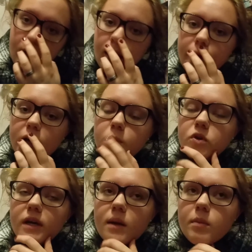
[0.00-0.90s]
I hope you
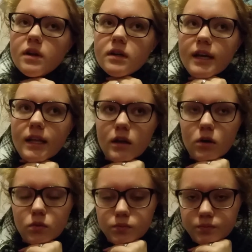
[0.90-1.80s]
had a better day
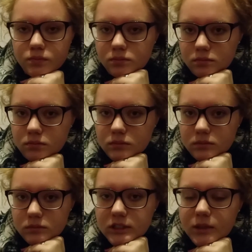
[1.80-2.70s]
though.
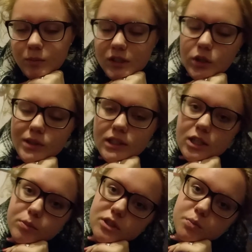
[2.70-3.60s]
Let me know in the
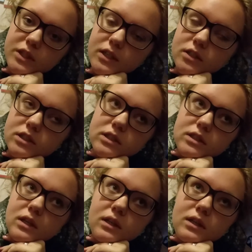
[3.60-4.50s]
comments, because
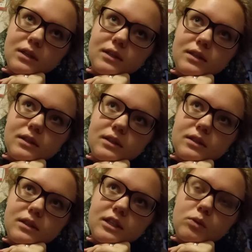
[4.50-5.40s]

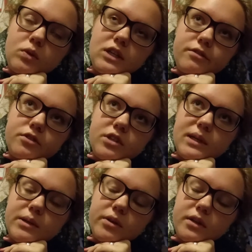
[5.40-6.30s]
I would love to know
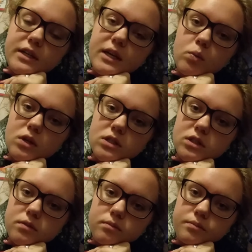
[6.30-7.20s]
how your day
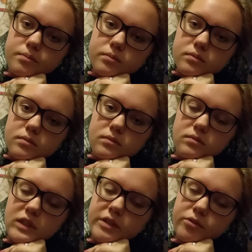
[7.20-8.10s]
was.
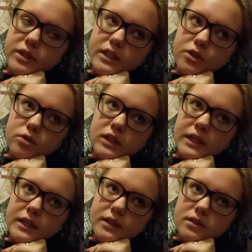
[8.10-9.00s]
If you had a good
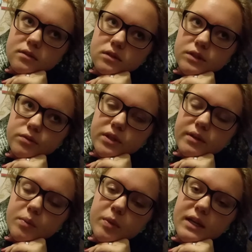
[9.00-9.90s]
day, if you
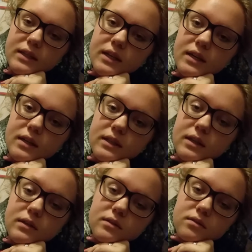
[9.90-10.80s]
had a bad day,
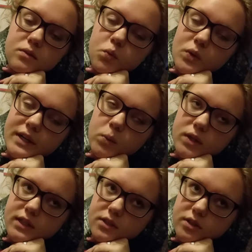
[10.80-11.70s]
then why
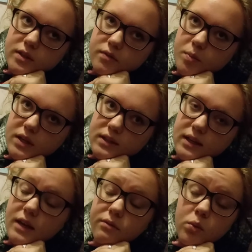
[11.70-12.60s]
did you have a bad day?
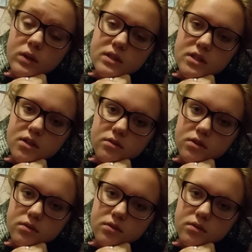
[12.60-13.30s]
If you want to tell.